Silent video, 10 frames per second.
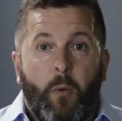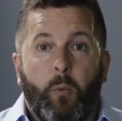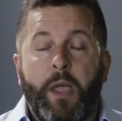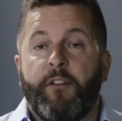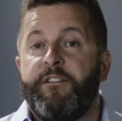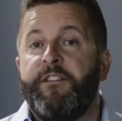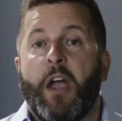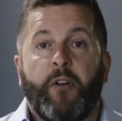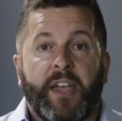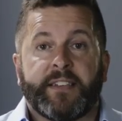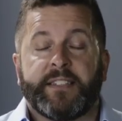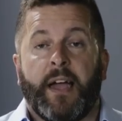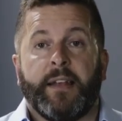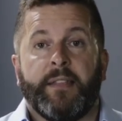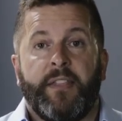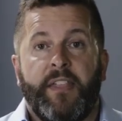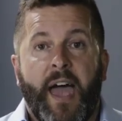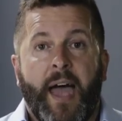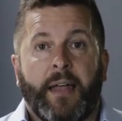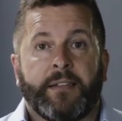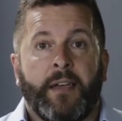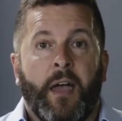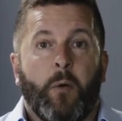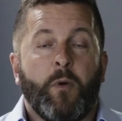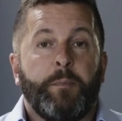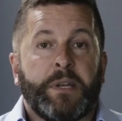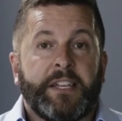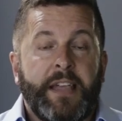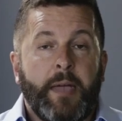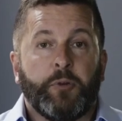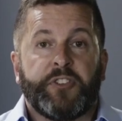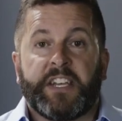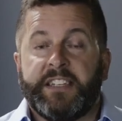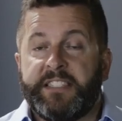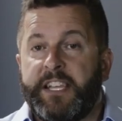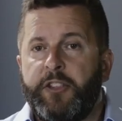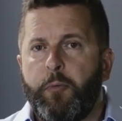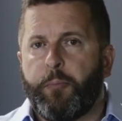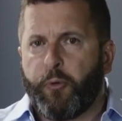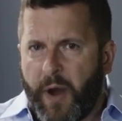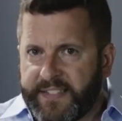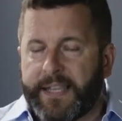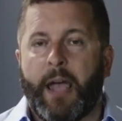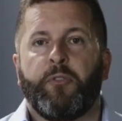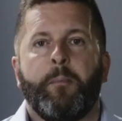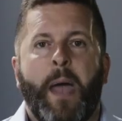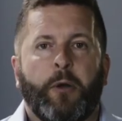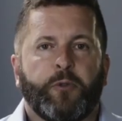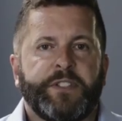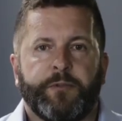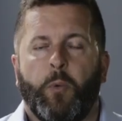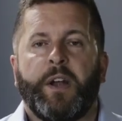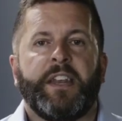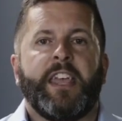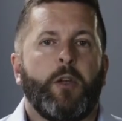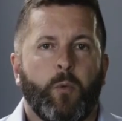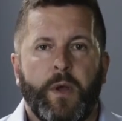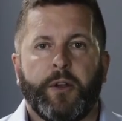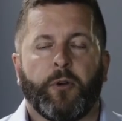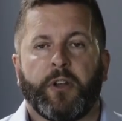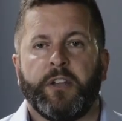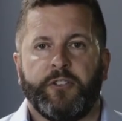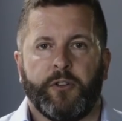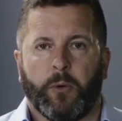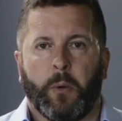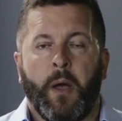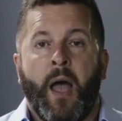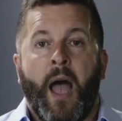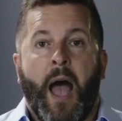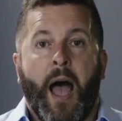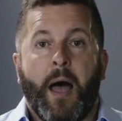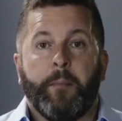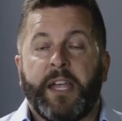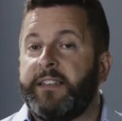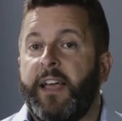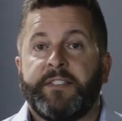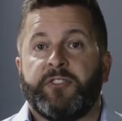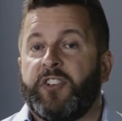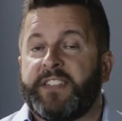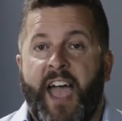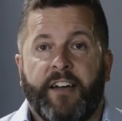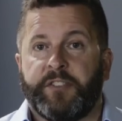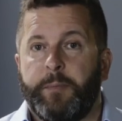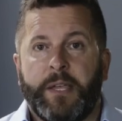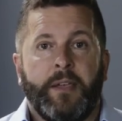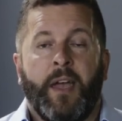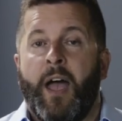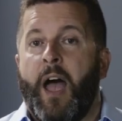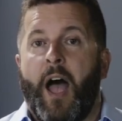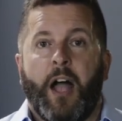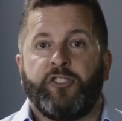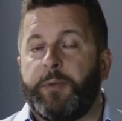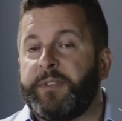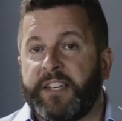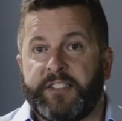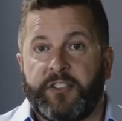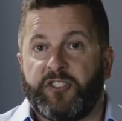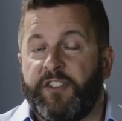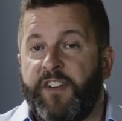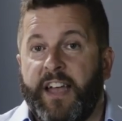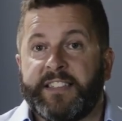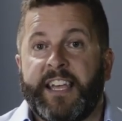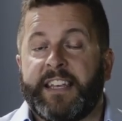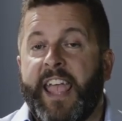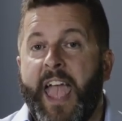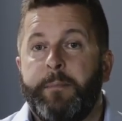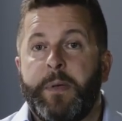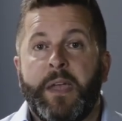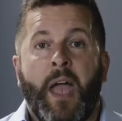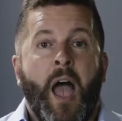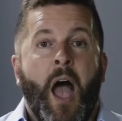we are very excited that we've been able to continue pressing out the boundaries of what an e-reader can do. It doesn't just have to be a cheap 6-inch device. It can be